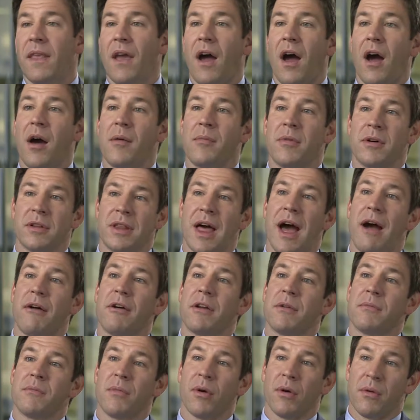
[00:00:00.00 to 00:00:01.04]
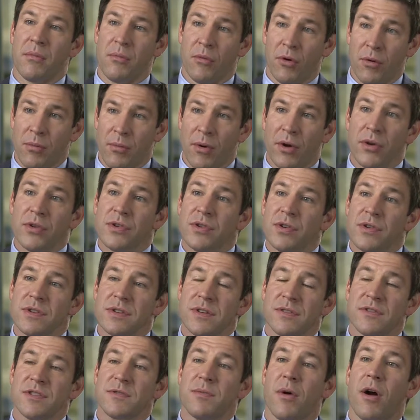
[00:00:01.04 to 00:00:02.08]
allowing more mergers
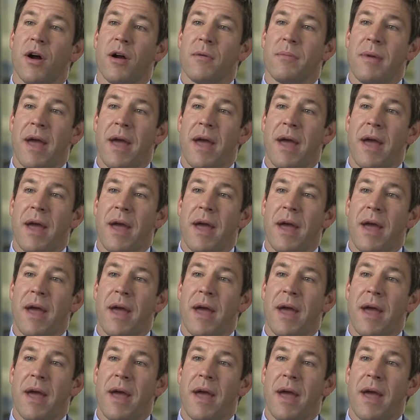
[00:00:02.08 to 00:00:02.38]
of smaller